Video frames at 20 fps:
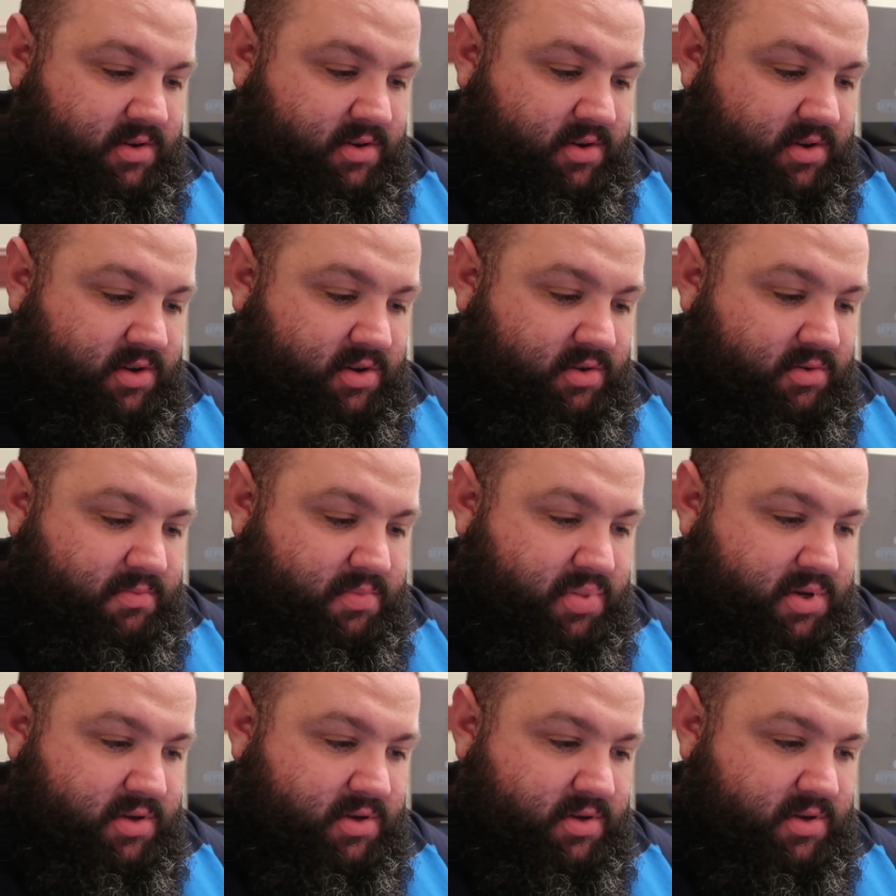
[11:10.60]

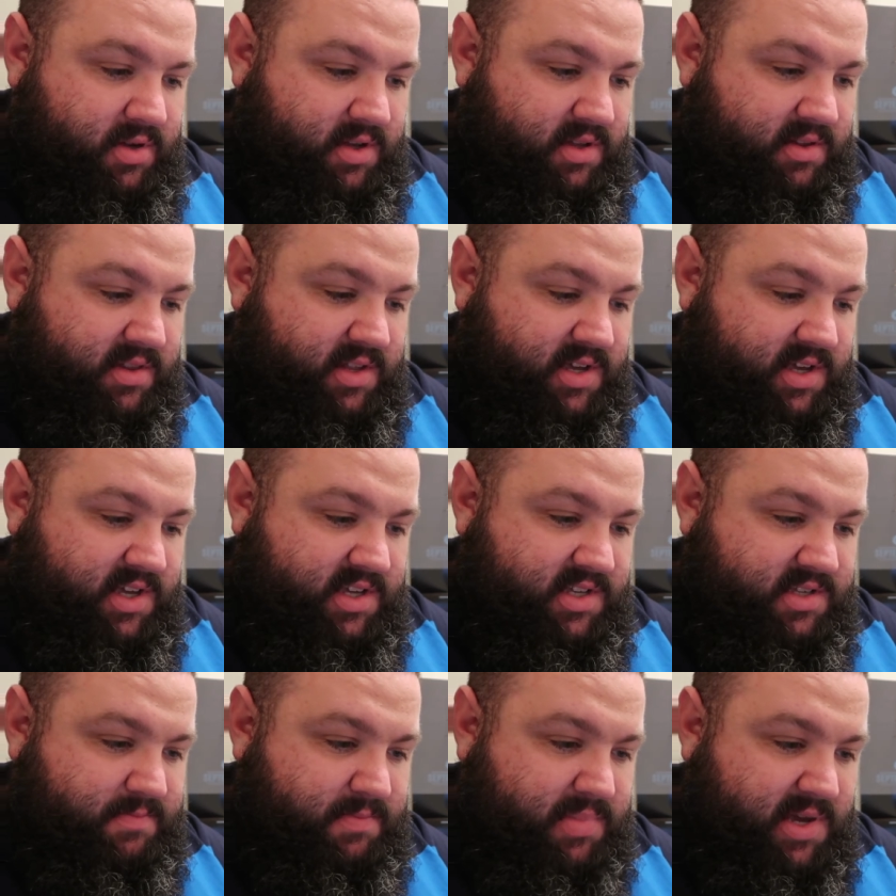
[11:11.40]
Nope. And that
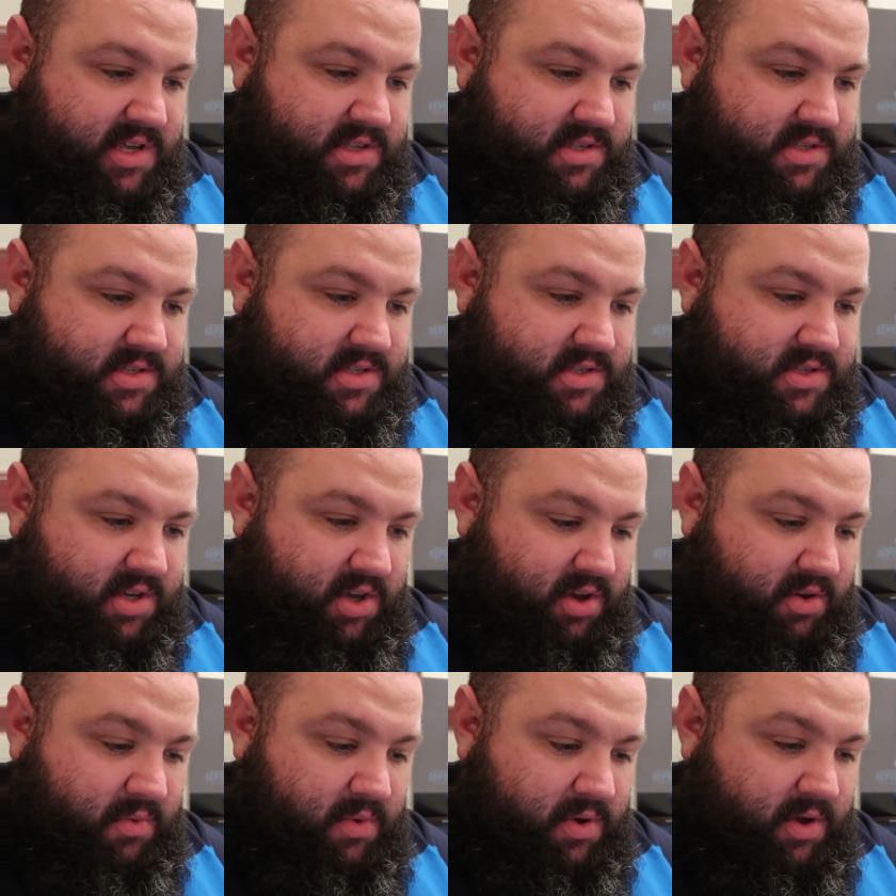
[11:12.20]
is pants
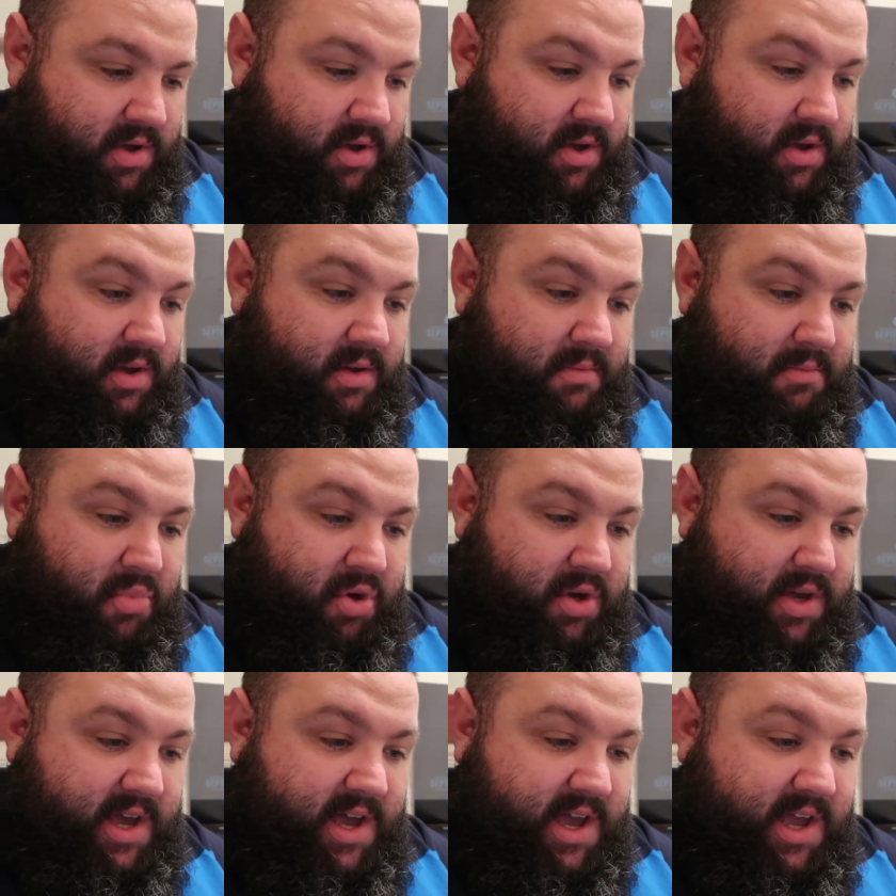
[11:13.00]
too.
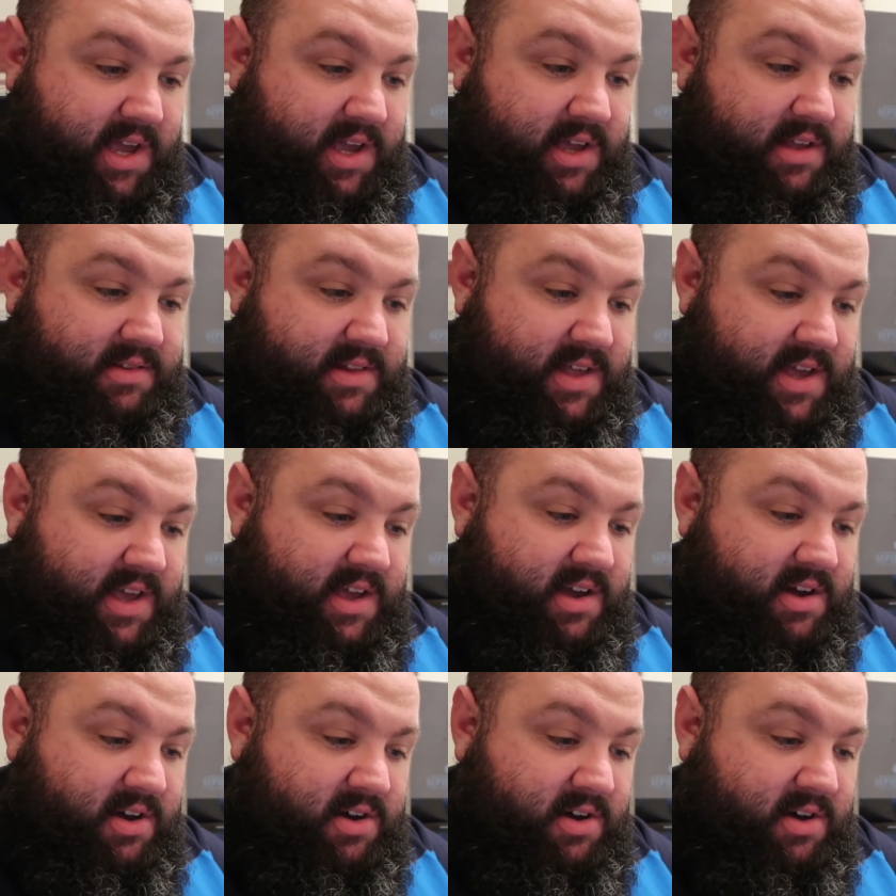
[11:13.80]
But hey, they